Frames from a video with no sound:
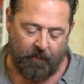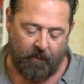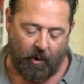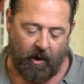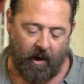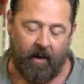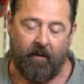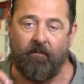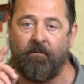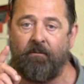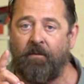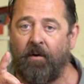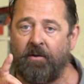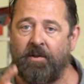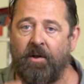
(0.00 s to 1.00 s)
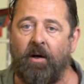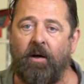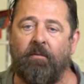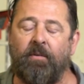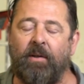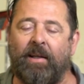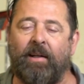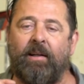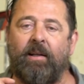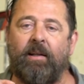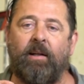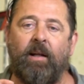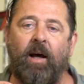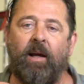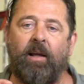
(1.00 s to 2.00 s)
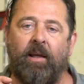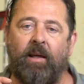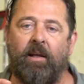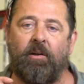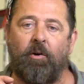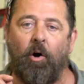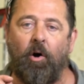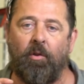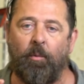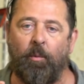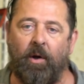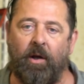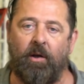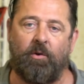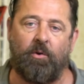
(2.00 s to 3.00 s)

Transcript: All right, first off, it did not get all the way